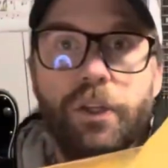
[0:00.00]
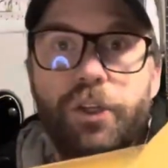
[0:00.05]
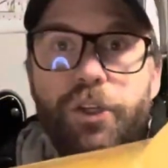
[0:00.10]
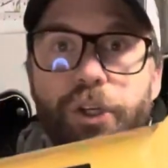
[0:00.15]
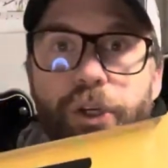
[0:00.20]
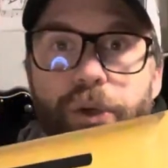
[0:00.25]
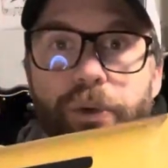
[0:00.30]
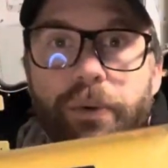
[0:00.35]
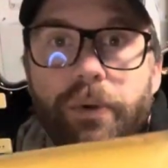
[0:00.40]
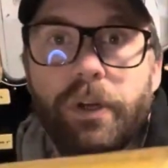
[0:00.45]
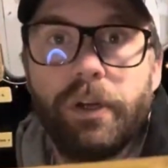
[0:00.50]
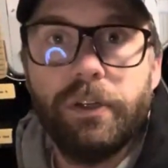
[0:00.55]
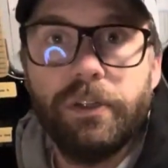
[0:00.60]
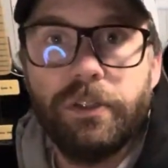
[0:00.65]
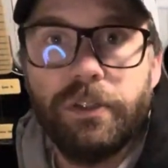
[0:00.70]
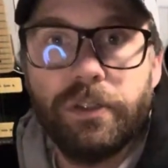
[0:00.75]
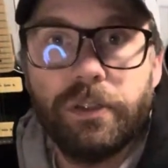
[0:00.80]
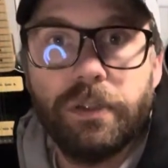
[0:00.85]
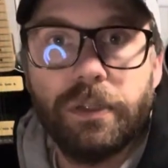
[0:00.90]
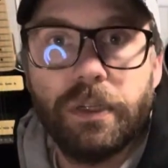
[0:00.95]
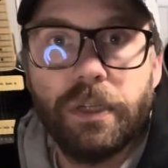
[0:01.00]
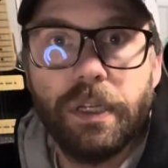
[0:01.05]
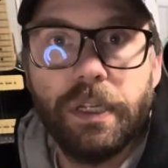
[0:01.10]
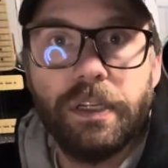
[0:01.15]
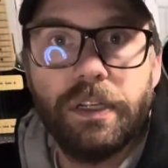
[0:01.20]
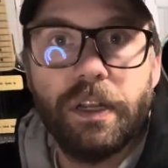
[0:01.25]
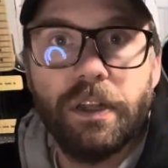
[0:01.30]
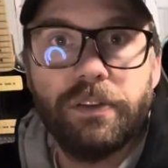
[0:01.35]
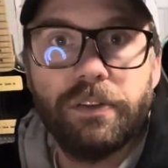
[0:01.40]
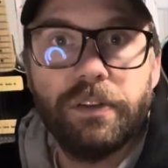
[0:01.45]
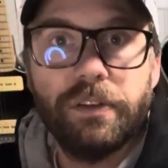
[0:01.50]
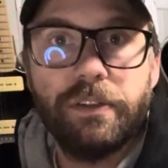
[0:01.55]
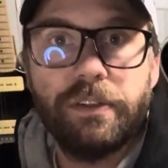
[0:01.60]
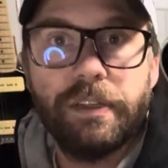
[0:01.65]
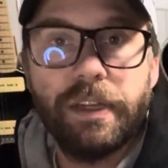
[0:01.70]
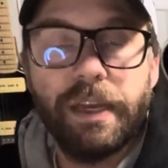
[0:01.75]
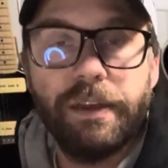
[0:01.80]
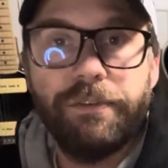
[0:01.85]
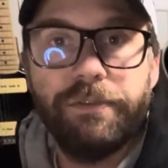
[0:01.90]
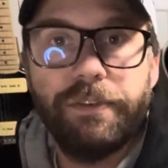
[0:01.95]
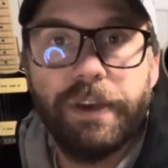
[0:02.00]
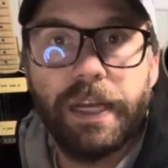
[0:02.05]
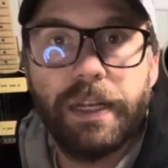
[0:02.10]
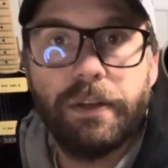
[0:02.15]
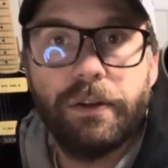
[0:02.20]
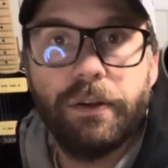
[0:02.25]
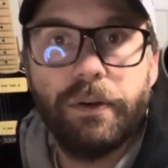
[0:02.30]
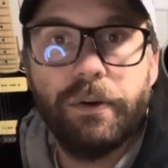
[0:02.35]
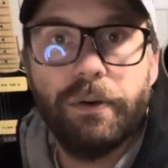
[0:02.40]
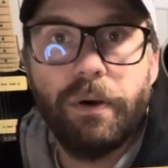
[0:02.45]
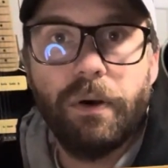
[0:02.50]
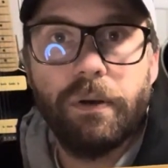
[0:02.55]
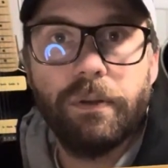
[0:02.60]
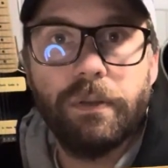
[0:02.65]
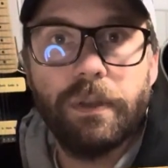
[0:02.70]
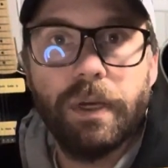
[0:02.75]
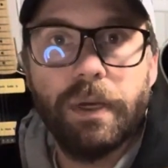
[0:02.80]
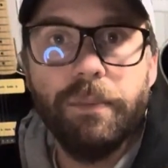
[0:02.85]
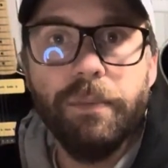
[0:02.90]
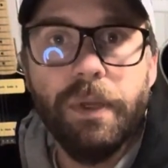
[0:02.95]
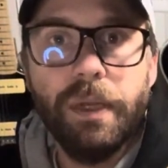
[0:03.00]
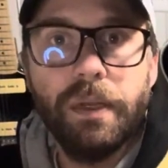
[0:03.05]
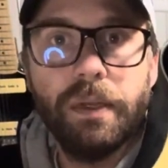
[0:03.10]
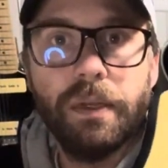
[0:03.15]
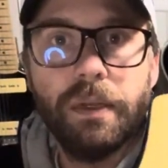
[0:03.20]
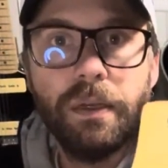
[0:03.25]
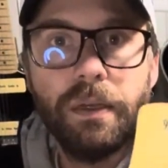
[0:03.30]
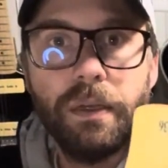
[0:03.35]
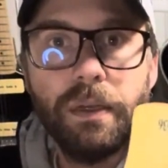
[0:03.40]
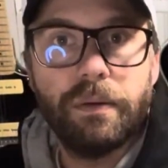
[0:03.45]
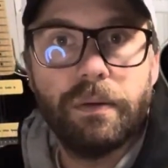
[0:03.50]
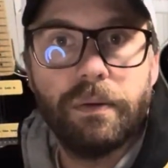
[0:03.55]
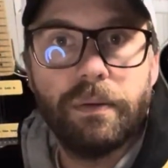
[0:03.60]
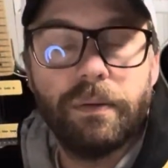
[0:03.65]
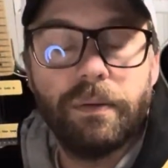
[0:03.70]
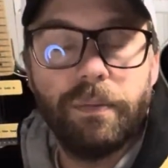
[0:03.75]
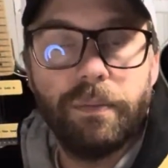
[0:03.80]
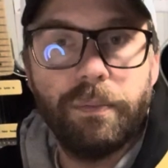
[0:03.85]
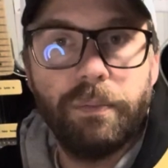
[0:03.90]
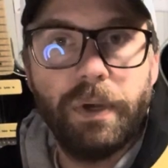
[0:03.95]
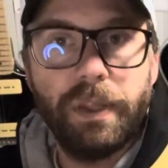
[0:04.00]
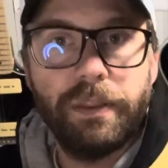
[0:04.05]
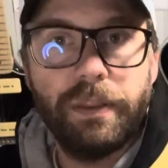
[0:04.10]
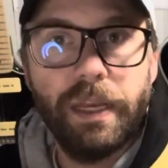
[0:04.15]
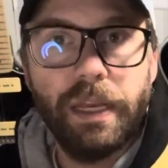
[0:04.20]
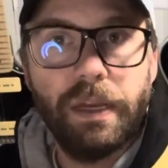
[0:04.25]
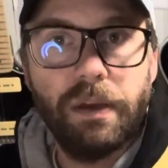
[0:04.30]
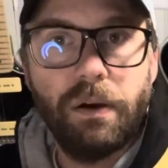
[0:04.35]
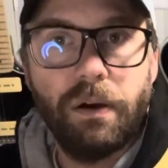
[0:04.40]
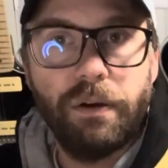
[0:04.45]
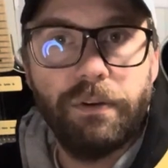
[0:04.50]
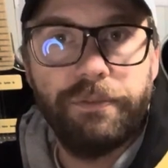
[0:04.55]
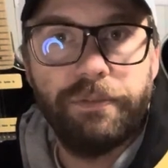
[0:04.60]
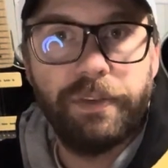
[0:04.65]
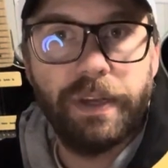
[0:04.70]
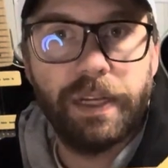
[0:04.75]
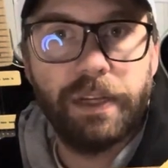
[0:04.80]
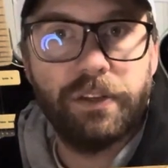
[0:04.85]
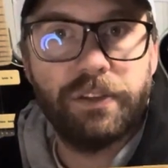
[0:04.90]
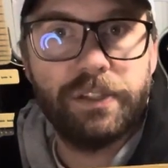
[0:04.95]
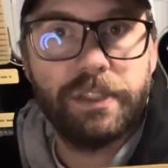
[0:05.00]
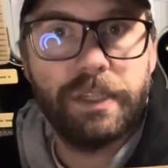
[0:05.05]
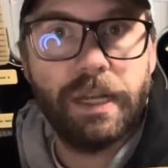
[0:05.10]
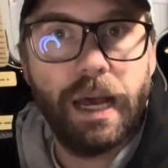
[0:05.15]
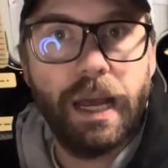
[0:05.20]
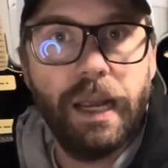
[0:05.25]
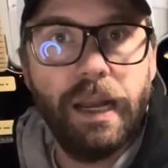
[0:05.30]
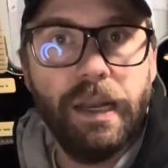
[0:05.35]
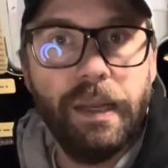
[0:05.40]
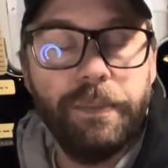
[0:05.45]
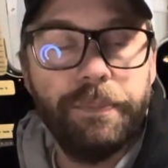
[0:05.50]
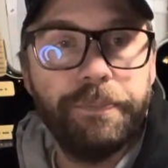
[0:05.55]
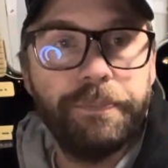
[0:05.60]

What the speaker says: tuners, it doesn't say Fender on them, but they are Fender style.